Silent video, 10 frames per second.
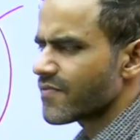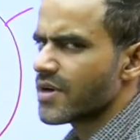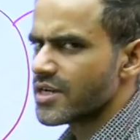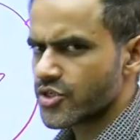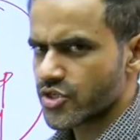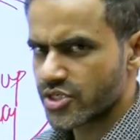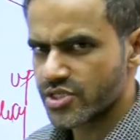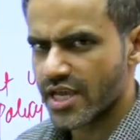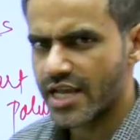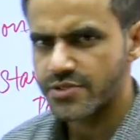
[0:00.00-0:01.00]
fund
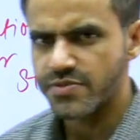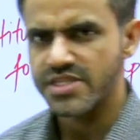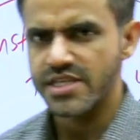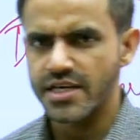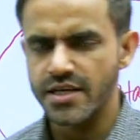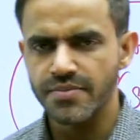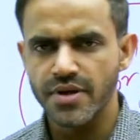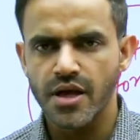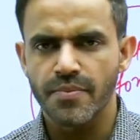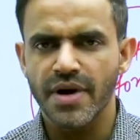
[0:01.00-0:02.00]
trust has been set up
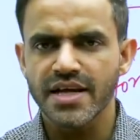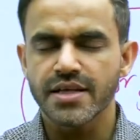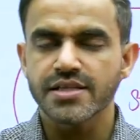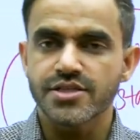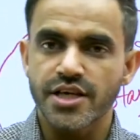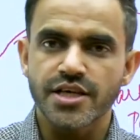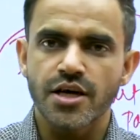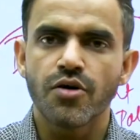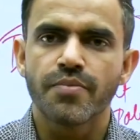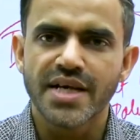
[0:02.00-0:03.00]
by the state
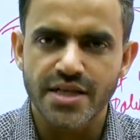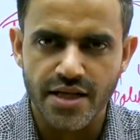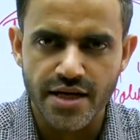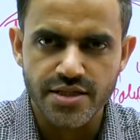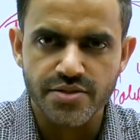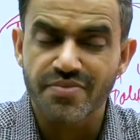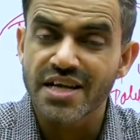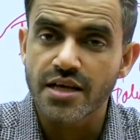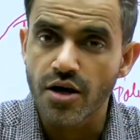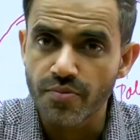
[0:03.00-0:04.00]
government, that is by
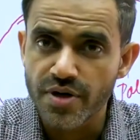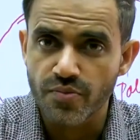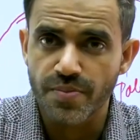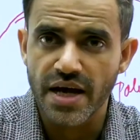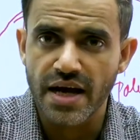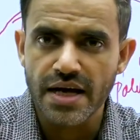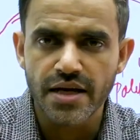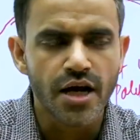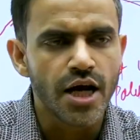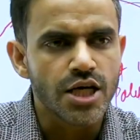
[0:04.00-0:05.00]
the government of Bihar,
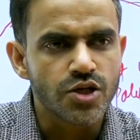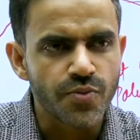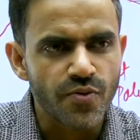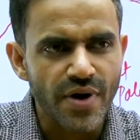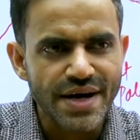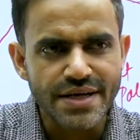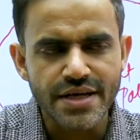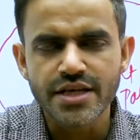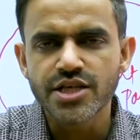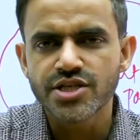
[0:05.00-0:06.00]
to provide
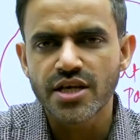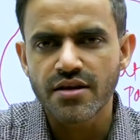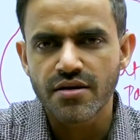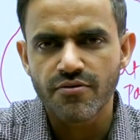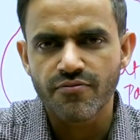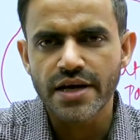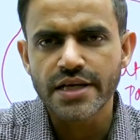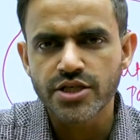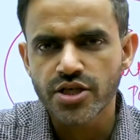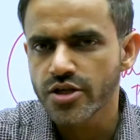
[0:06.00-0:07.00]
initial
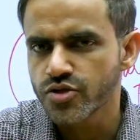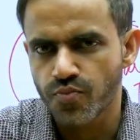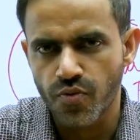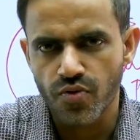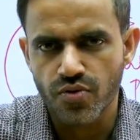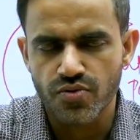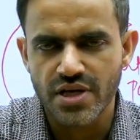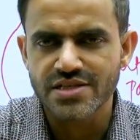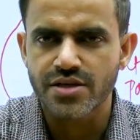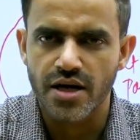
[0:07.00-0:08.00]
financial support to
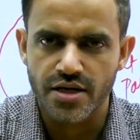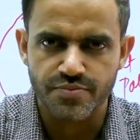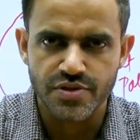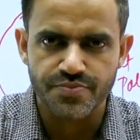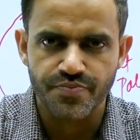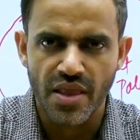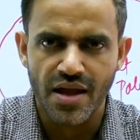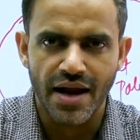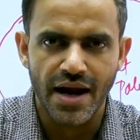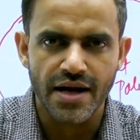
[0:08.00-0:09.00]
the startups,
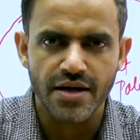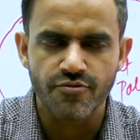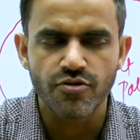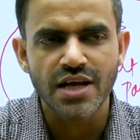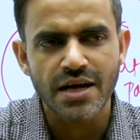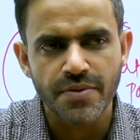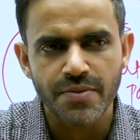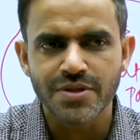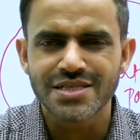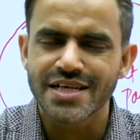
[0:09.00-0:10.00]
and for that
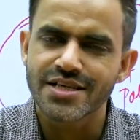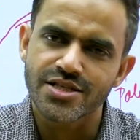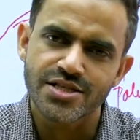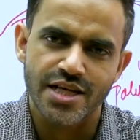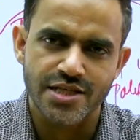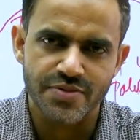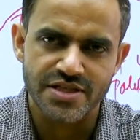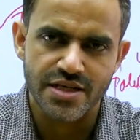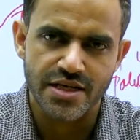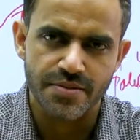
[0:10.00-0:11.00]
purpose a trust has been
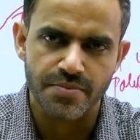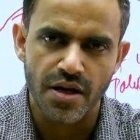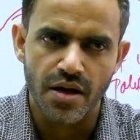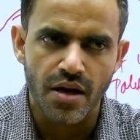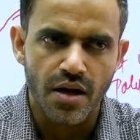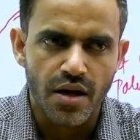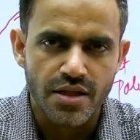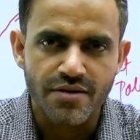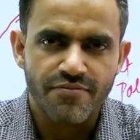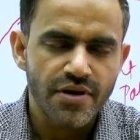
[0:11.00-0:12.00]
set up.
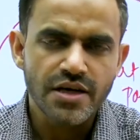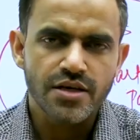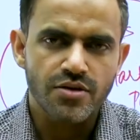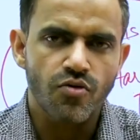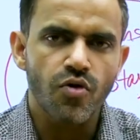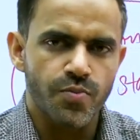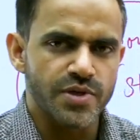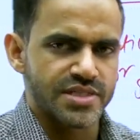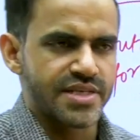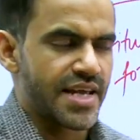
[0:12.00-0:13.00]
The fund
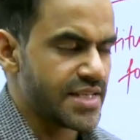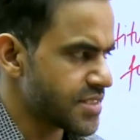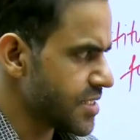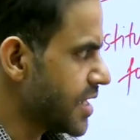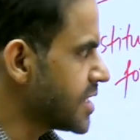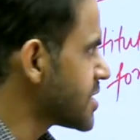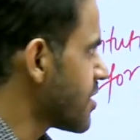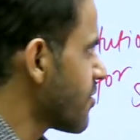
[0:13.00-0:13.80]
corpus size is